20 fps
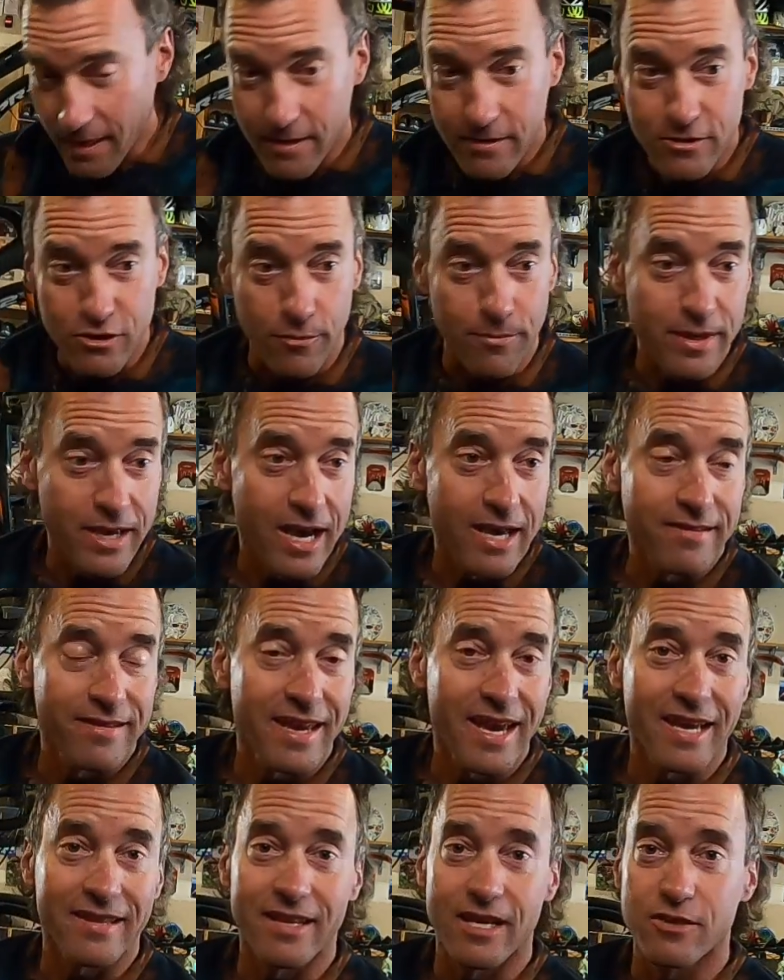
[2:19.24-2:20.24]
So beyond
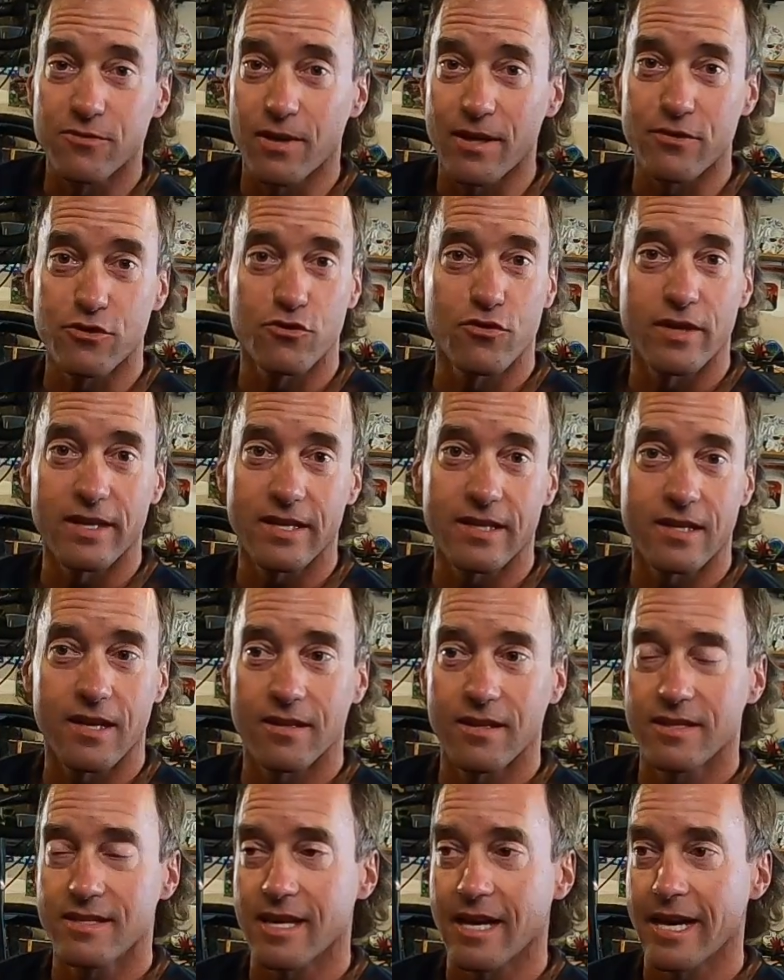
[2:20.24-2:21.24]
that, that's what I was drinking all
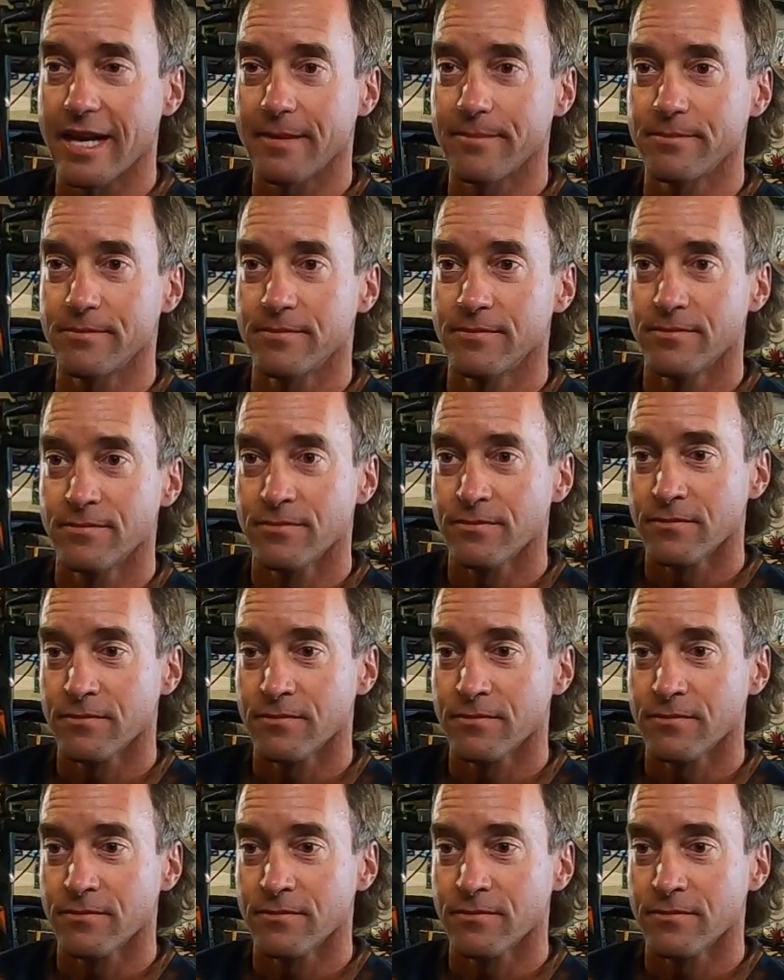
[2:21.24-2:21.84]
the time.